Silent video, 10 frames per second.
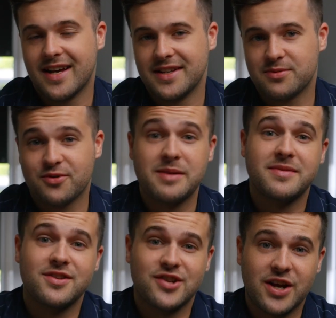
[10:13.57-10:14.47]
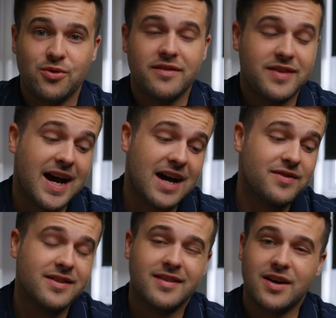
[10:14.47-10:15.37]
and subscribe to the channel if you
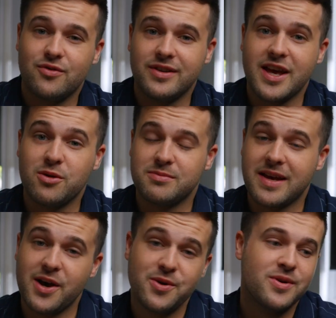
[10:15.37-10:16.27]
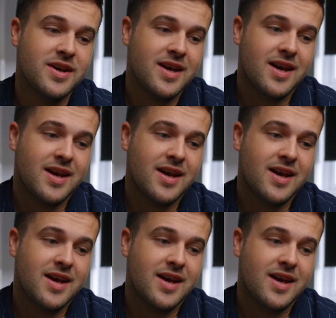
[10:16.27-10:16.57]
haven't. That really helps me out.